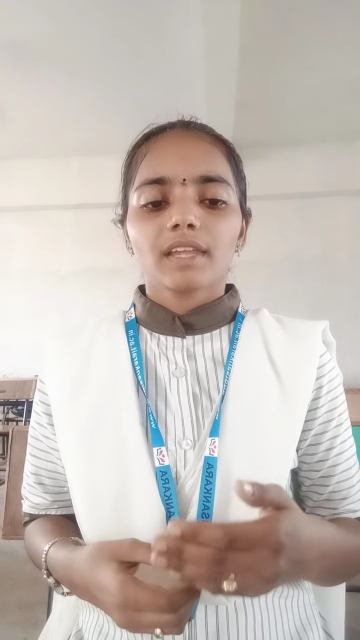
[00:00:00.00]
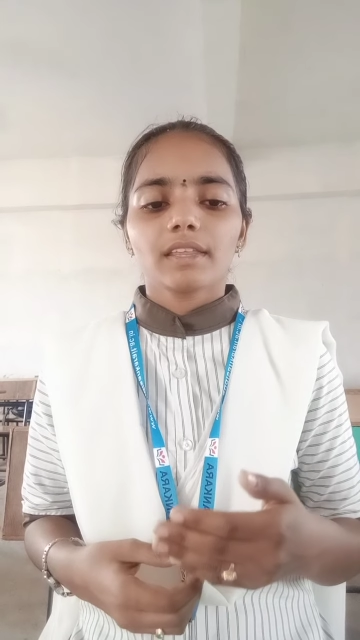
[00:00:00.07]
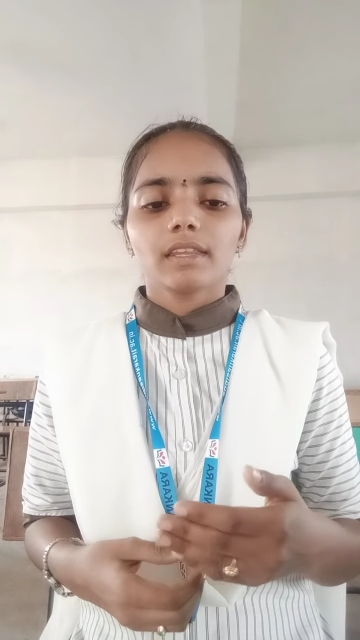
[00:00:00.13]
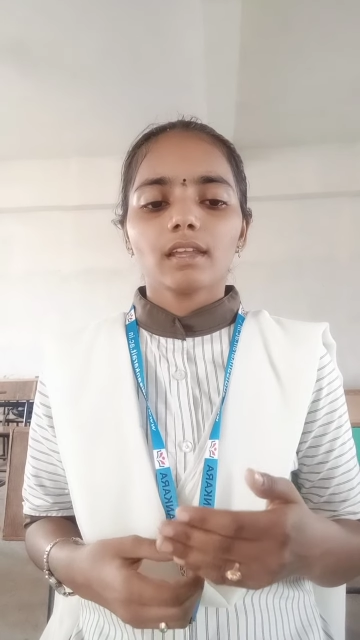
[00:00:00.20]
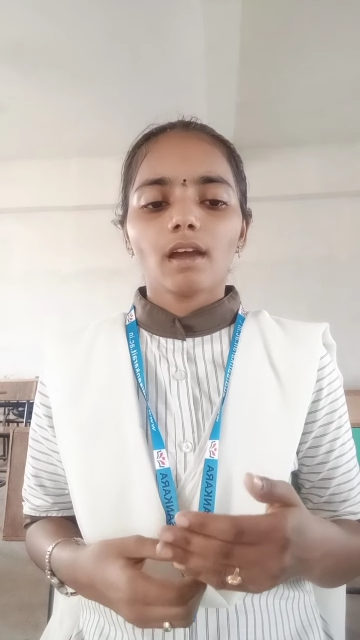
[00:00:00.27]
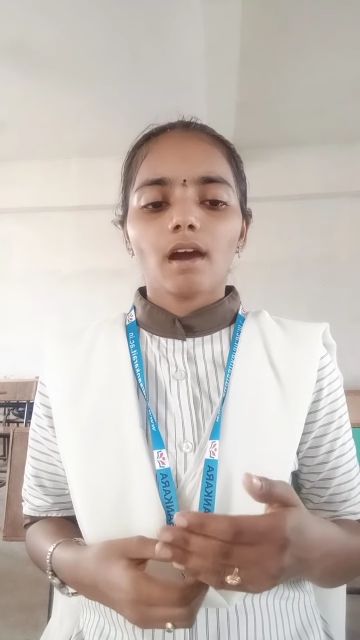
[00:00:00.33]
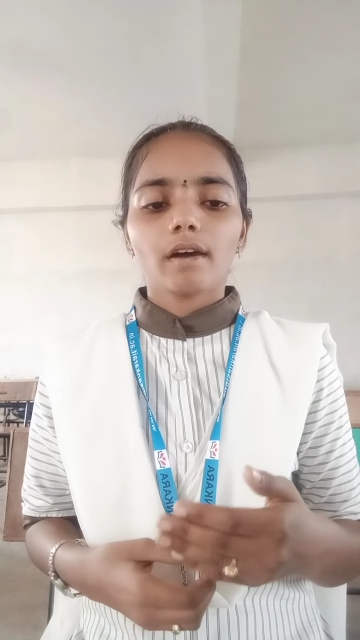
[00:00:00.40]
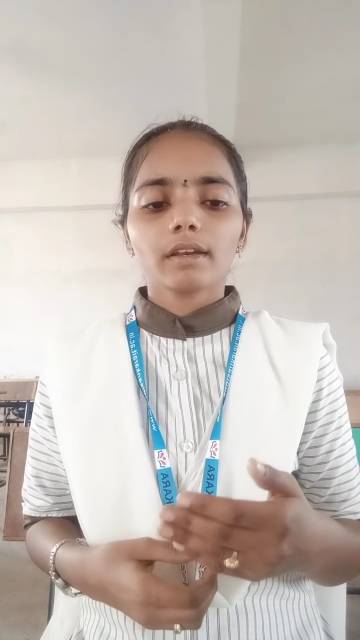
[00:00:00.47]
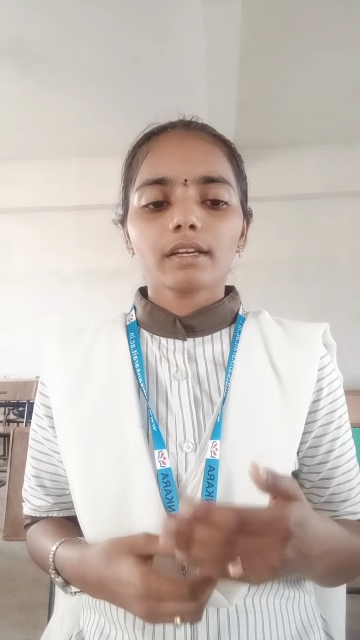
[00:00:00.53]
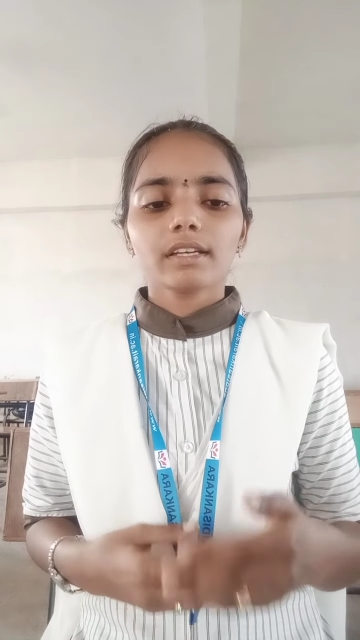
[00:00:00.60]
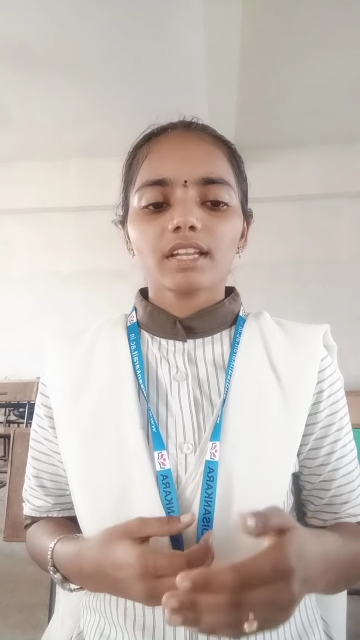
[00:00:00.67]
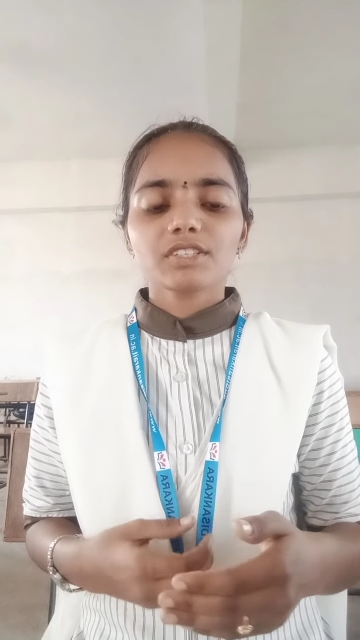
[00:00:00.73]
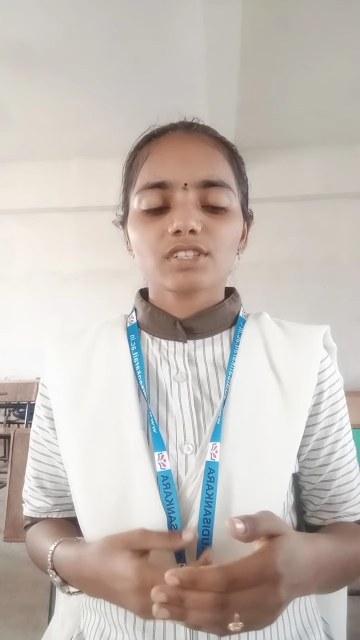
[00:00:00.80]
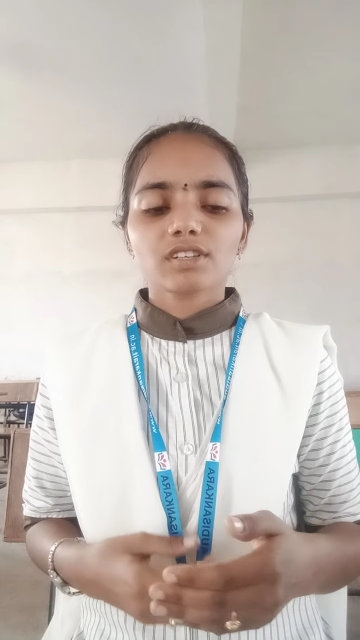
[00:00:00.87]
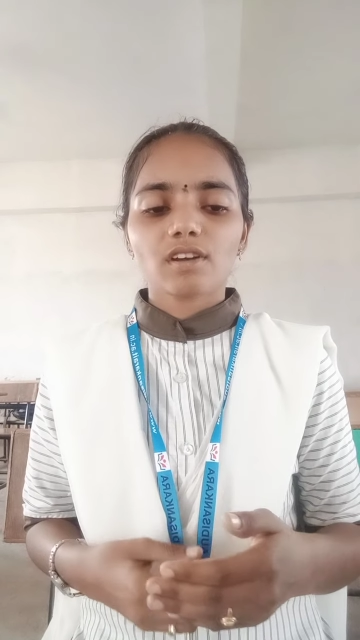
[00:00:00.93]
The
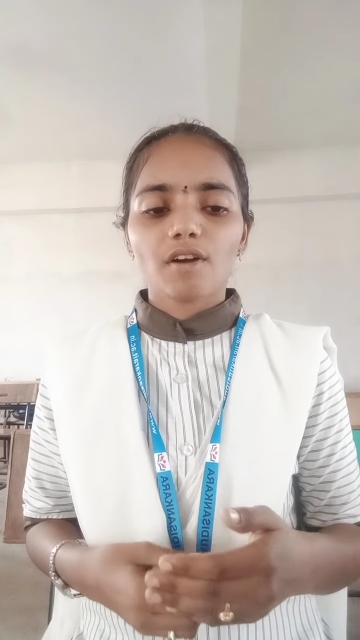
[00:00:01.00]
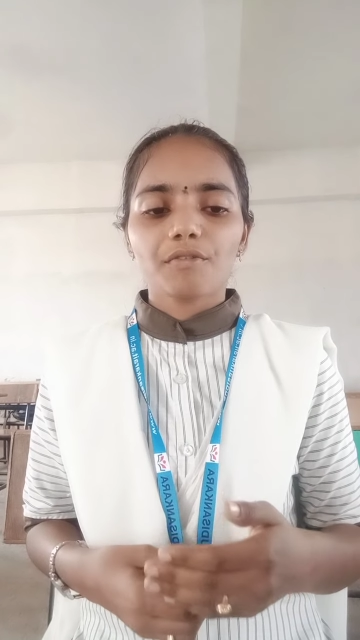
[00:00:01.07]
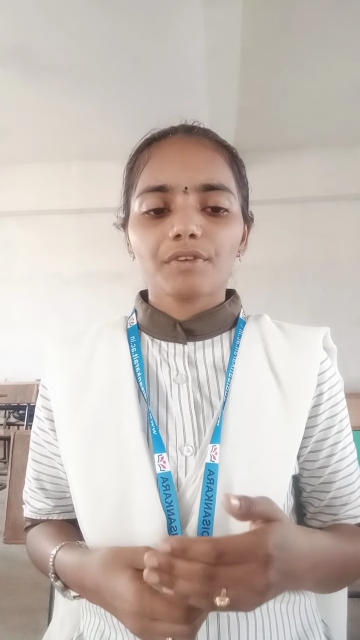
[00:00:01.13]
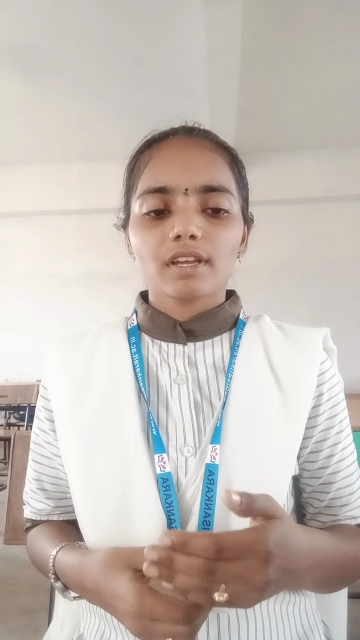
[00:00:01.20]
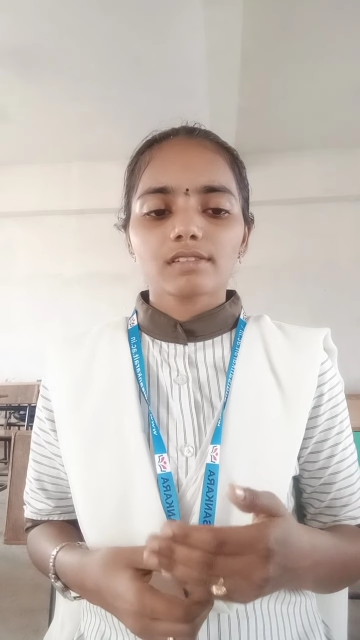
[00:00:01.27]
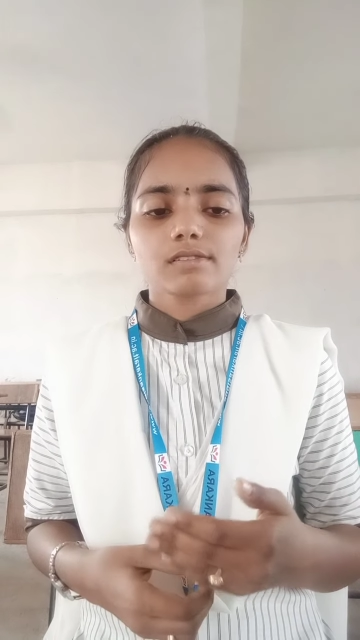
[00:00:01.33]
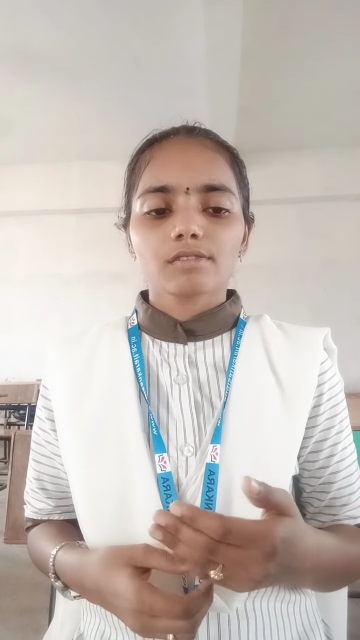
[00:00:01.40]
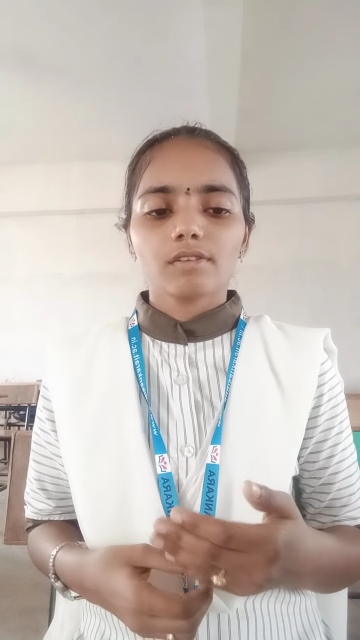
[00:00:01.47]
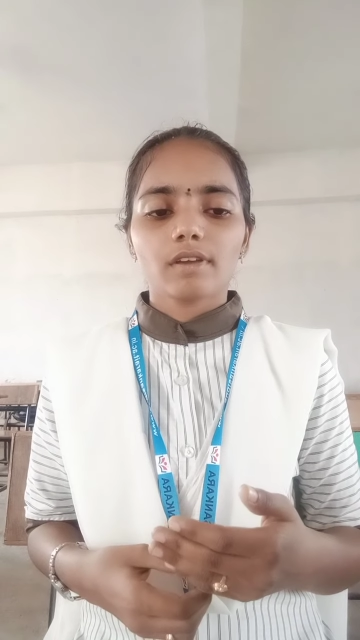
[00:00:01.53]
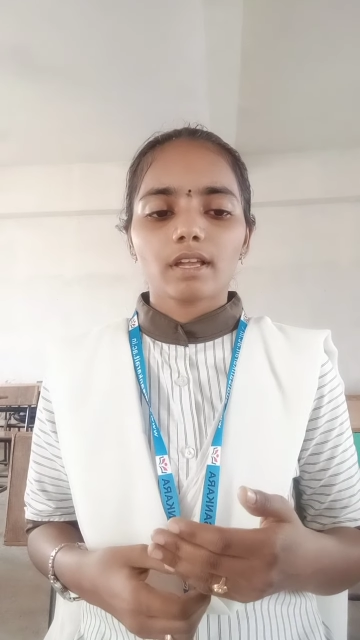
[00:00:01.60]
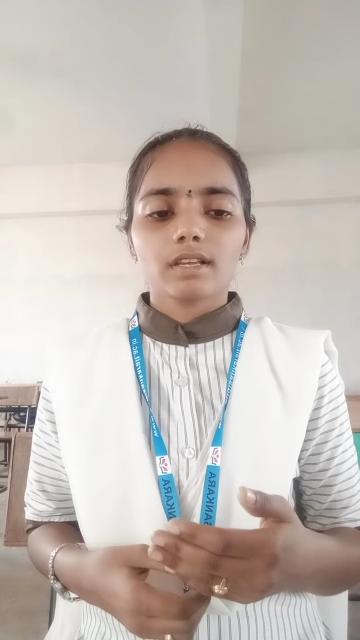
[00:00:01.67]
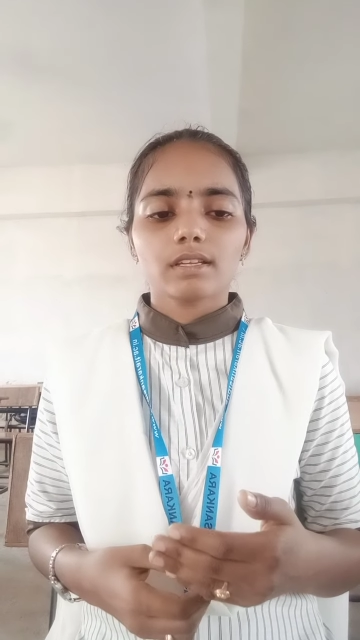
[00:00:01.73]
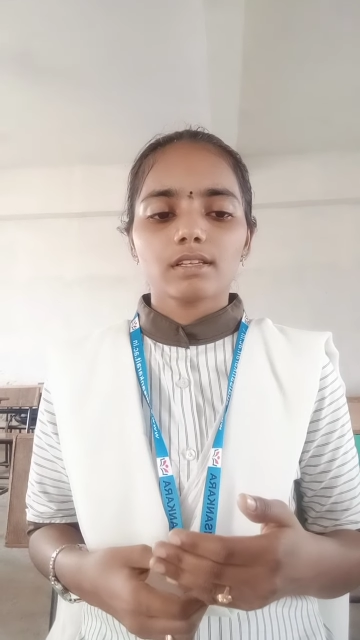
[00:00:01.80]
architecture of SQL